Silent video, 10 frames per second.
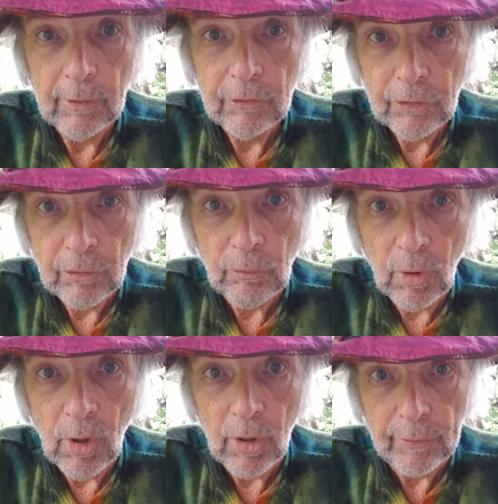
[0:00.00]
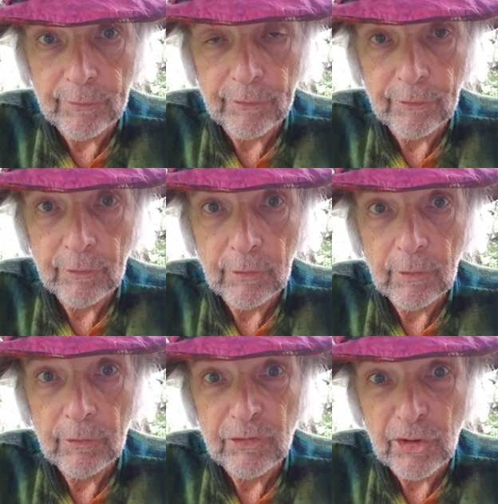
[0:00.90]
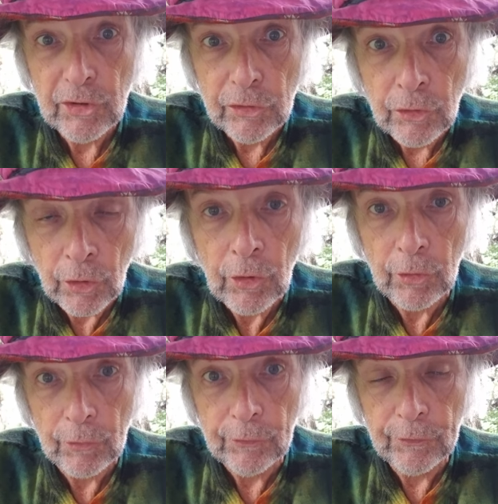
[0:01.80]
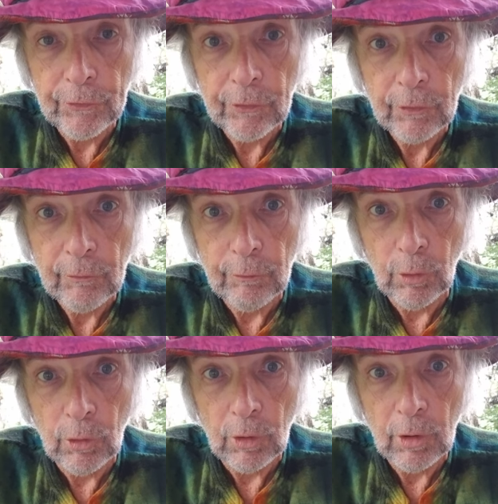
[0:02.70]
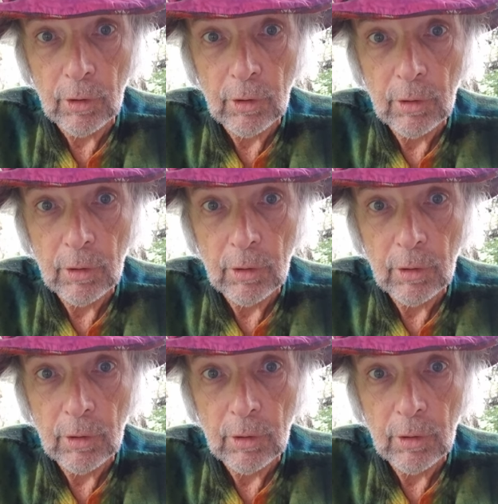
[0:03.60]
She wants, she yearns for